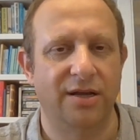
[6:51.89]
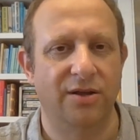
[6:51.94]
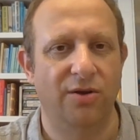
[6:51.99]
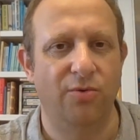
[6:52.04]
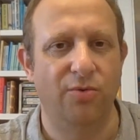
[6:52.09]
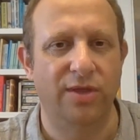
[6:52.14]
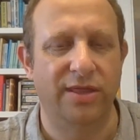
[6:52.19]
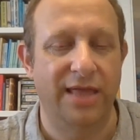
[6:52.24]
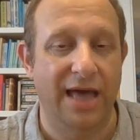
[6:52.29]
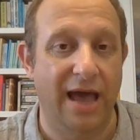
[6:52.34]

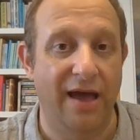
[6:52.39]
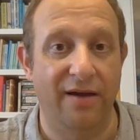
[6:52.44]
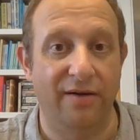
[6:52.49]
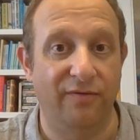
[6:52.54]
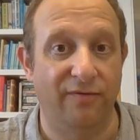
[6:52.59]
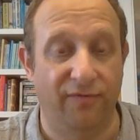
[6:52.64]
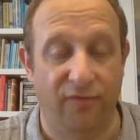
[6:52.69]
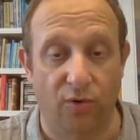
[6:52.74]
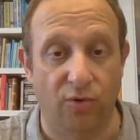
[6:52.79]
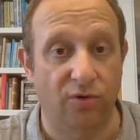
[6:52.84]
who are there
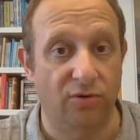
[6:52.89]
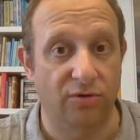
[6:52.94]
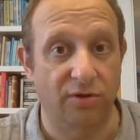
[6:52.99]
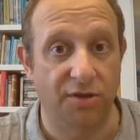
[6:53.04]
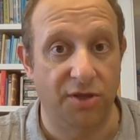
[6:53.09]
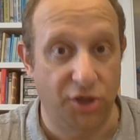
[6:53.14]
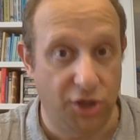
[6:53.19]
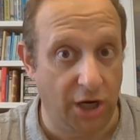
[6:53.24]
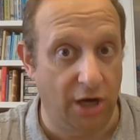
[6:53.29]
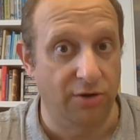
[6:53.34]
for
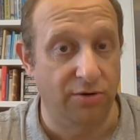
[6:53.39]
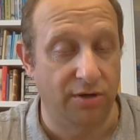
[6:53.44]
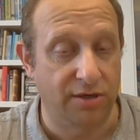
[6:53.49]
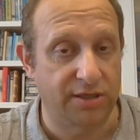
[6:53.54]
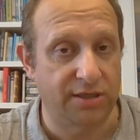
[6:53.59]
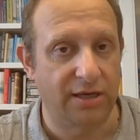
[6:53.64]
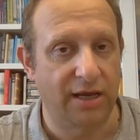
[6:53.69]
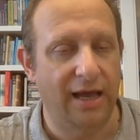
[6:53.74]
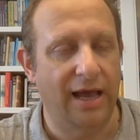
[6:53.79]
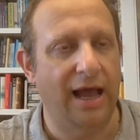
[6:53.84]
the jokes,